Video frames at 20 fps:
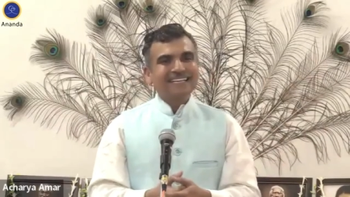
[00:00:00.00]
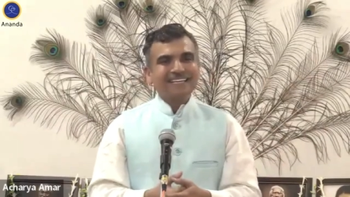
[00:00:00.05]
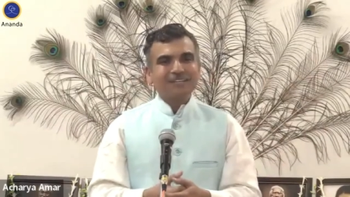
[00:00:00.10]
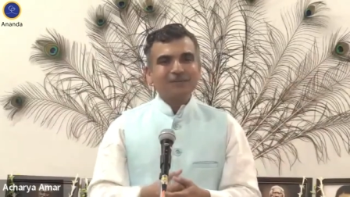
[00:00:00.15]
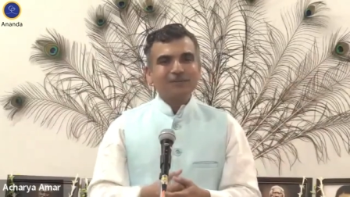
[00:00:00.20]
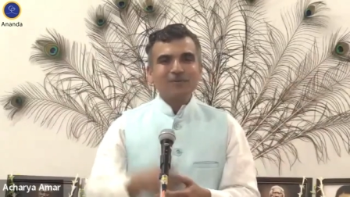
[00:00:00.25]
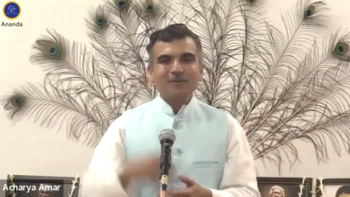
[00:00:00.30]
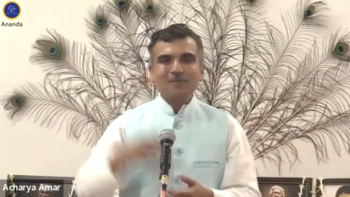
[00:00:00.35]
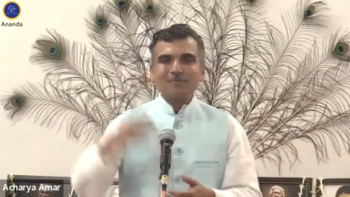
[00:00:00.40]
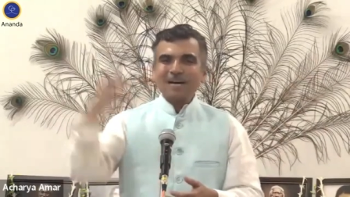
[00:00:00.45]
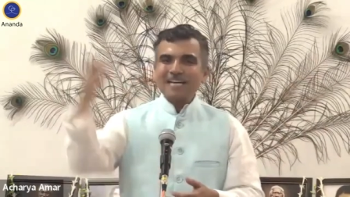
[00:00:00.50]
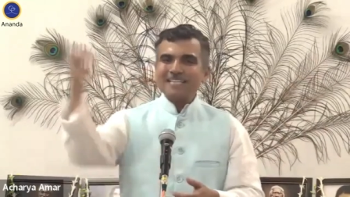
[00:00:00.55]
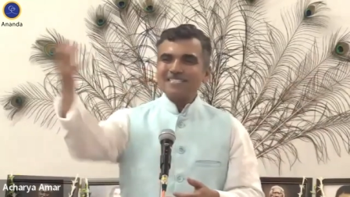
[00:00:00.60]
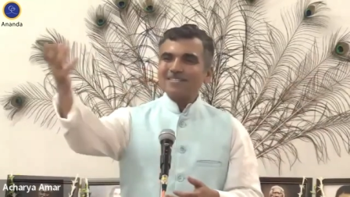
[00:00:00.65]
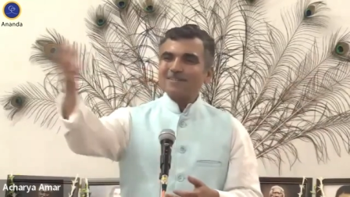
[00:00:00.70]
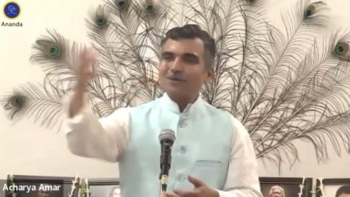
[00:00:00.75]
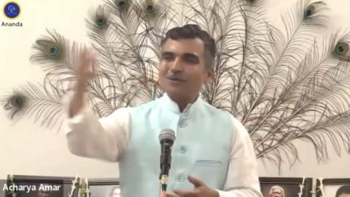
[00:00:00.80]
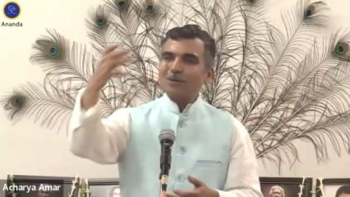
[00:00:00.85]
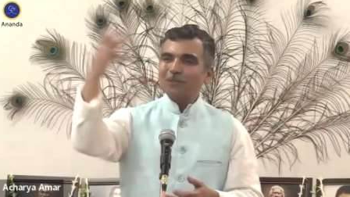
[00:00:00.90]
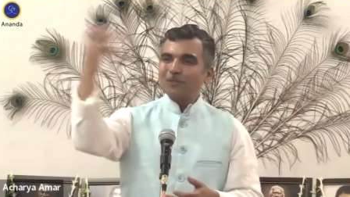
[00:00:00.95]
You
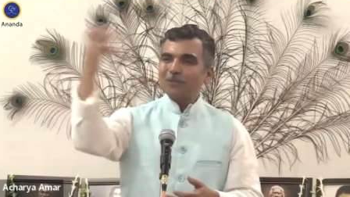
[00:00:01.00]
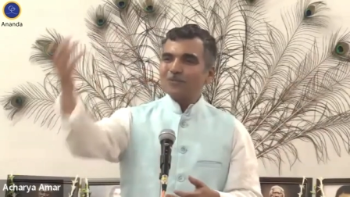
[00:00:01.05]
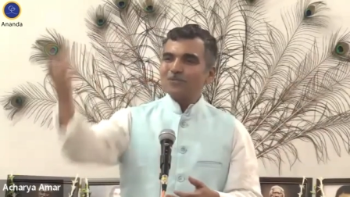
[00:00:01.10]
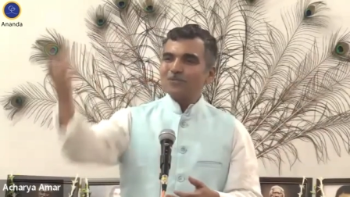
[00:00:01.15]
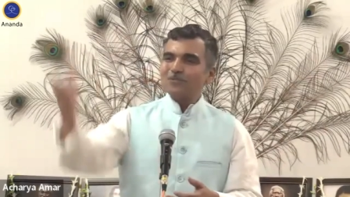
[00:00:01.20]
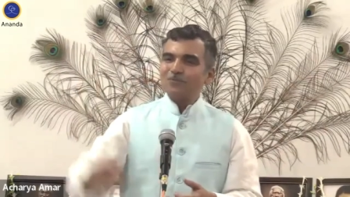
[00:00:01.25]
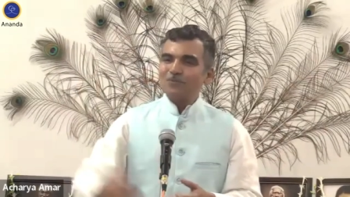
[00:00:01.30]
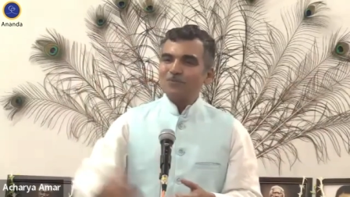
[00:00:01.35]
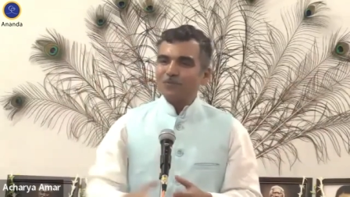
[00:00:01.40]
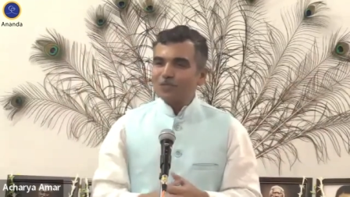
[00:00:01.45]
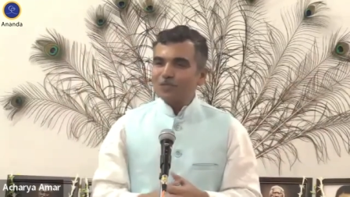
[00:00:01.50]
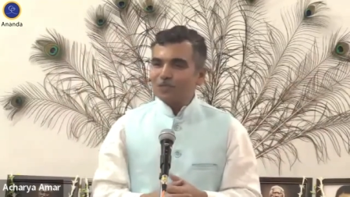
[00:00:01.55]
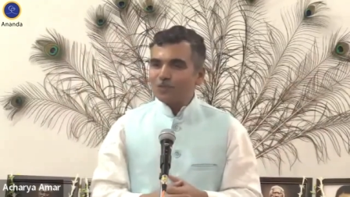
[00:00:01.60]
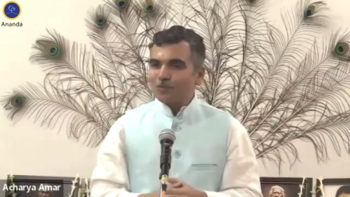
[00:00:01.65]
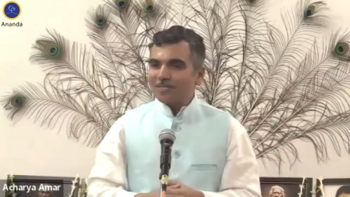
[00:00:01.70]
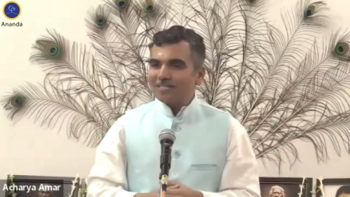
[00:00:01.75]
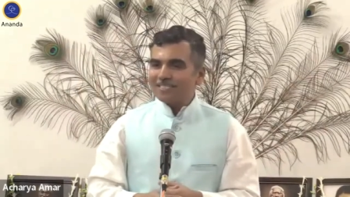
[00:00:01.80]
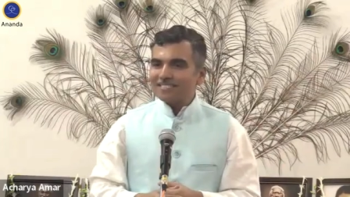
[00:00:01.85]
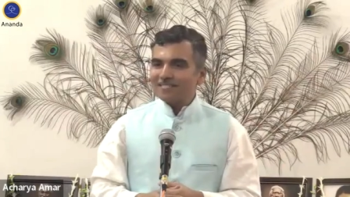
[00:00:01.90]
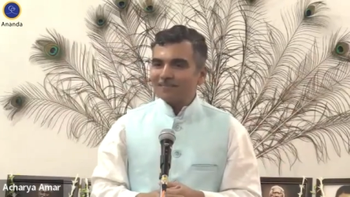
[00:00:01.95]
imagine all those
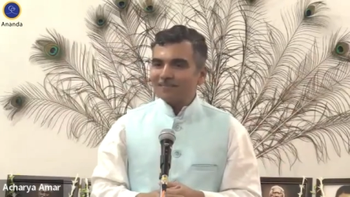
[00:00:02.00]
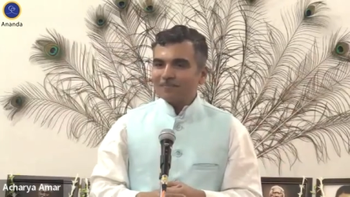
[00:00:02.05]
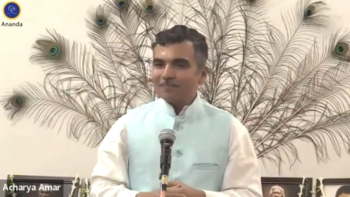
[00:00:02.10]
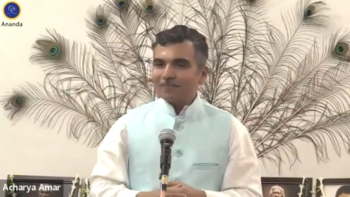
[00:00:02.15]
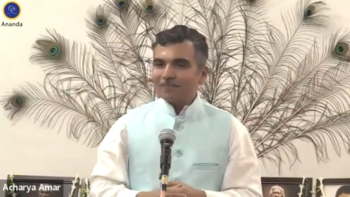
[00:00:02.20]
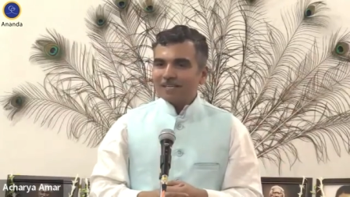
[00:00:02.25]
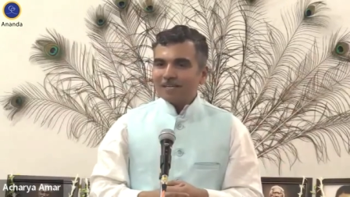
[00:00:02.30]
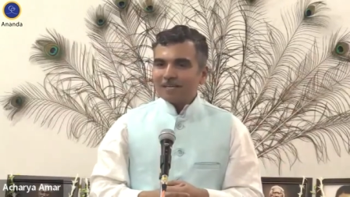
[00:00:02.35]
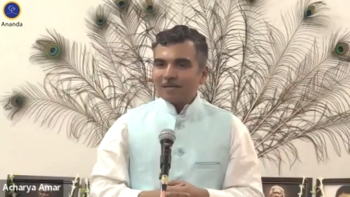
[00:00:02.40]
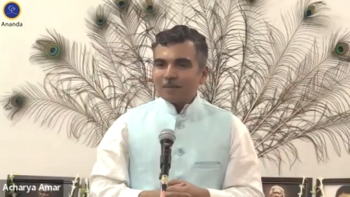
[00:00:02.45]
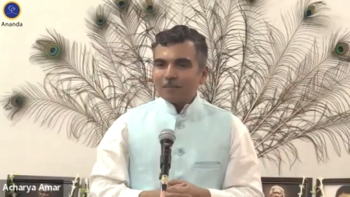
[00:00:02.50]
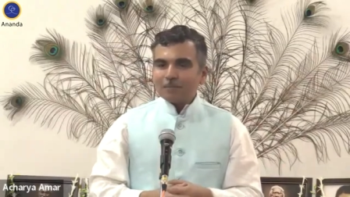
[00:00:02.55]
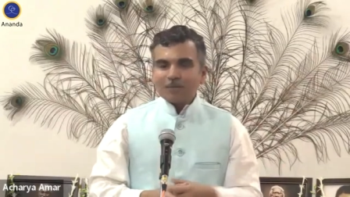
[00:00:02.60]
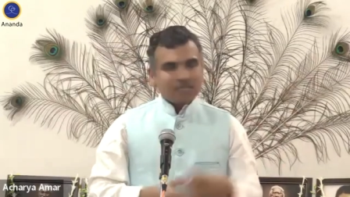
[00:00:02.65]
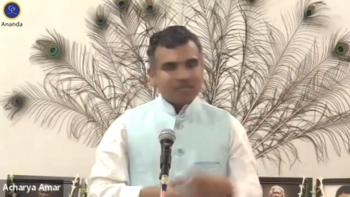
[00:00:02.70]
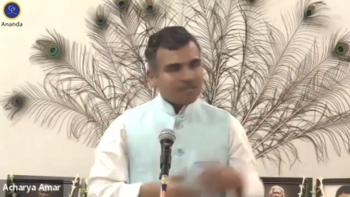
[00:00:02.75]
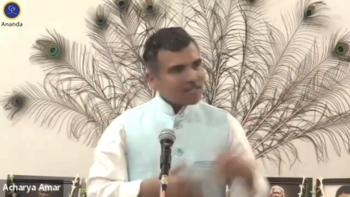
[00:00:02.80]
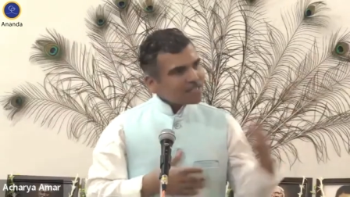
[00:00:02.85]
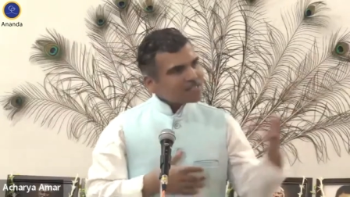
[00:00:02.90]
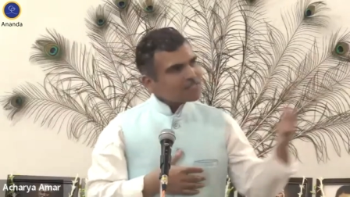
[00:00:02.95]
visuals,
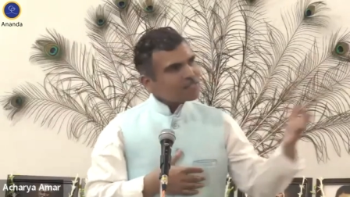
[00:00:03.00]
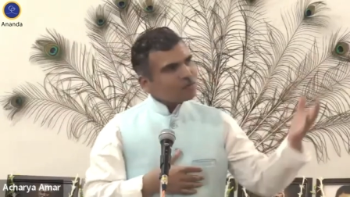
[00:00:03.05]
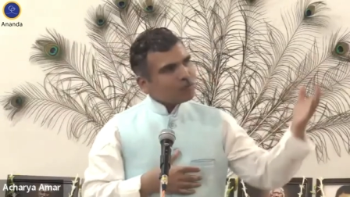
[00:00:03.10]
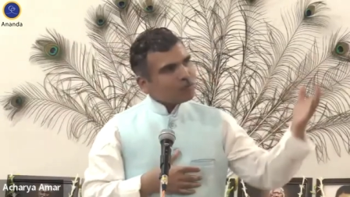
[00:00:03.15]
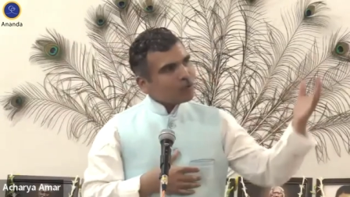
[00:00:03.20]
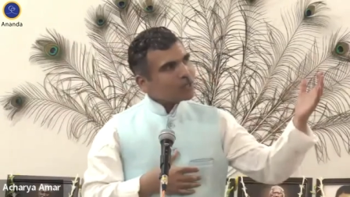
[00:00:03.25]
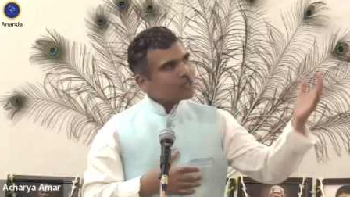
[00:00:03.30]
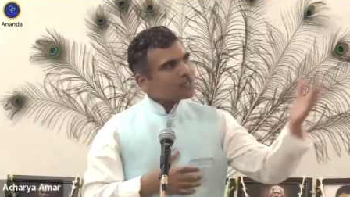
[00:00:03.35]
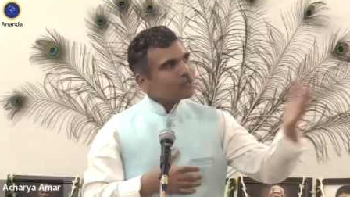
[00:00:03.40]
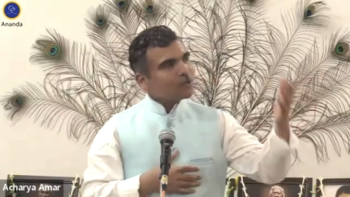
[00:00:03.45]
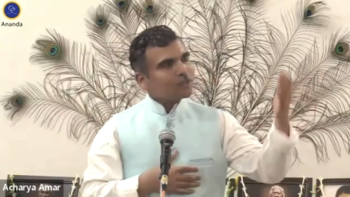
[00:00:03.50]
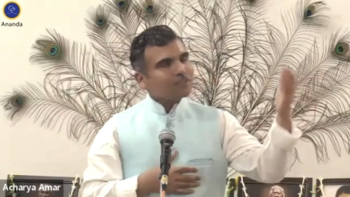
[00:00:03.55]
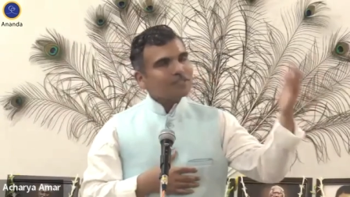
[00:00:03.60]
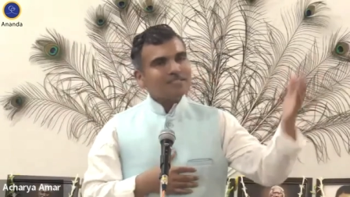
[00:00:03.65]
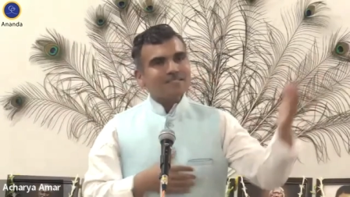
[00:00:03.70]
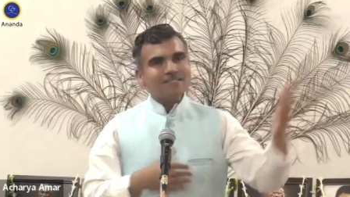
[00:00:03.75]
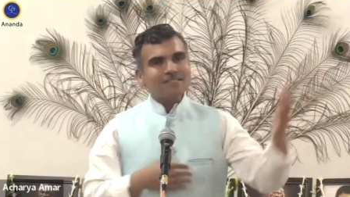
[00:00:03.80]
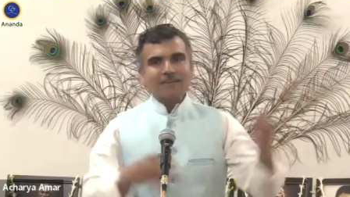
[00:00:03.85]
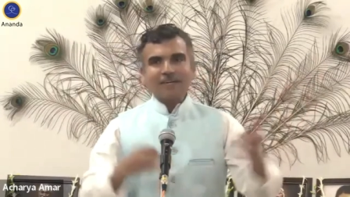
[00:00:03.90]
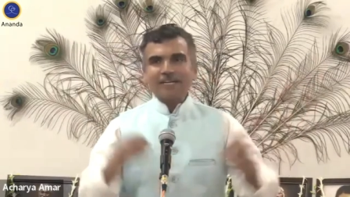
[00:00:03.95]
but does the water on
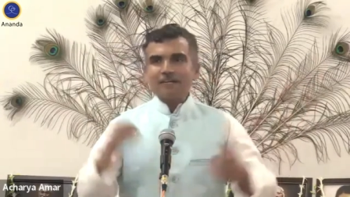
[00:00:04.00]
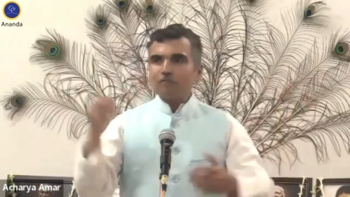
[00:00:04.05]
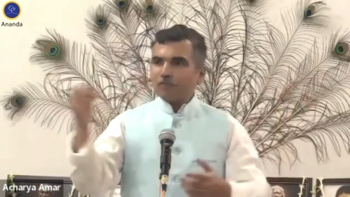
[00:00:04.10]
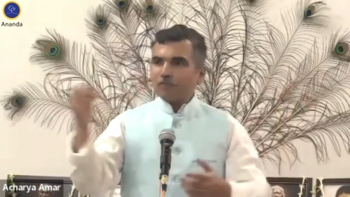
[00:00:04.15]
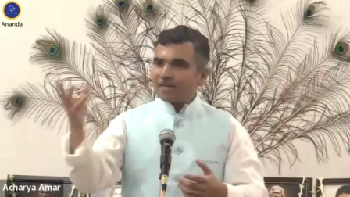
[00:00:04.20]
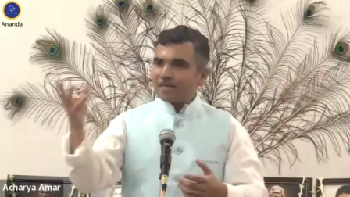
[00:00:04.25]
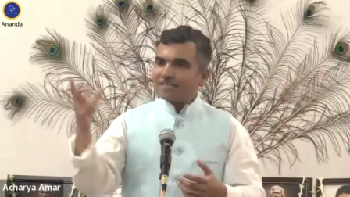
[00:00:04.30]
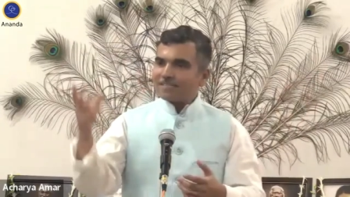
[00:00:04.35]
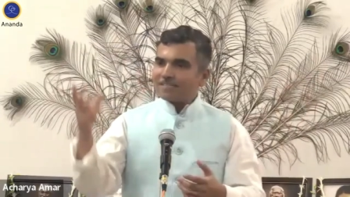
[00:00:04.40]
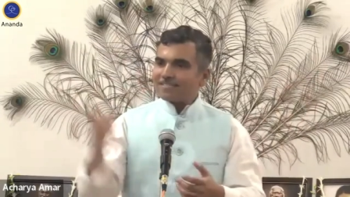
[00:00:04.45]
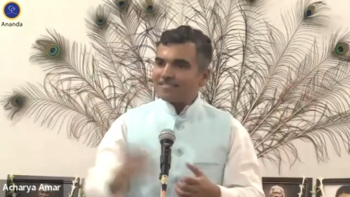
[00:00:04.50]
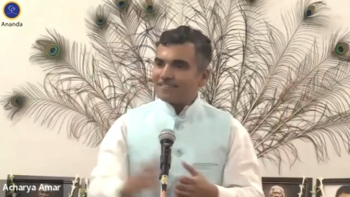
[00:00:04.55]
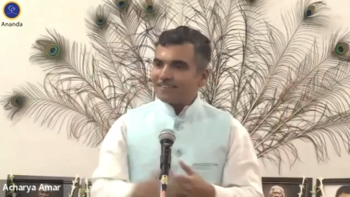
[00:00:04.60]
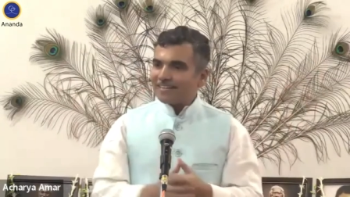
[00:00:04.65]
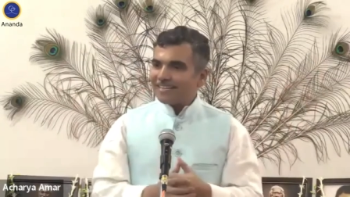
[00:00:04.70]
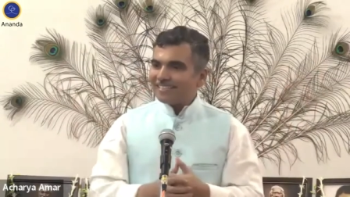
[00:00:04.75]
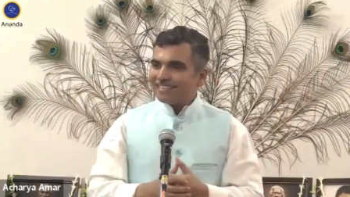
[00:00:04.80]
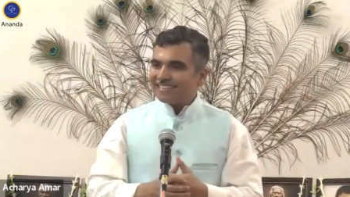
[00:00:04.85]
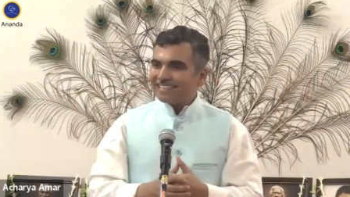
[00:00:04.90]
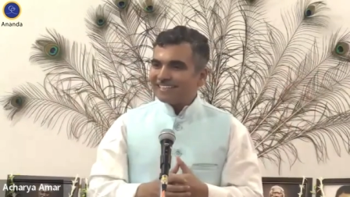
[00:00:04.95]
the screen wet the
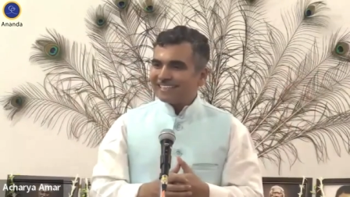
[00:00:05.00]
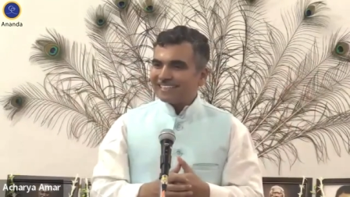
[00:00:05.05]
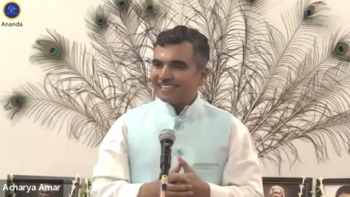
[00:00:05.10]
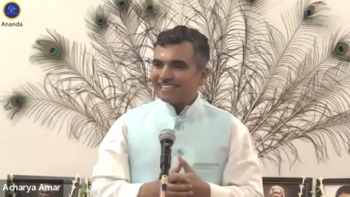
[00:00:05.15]
screen?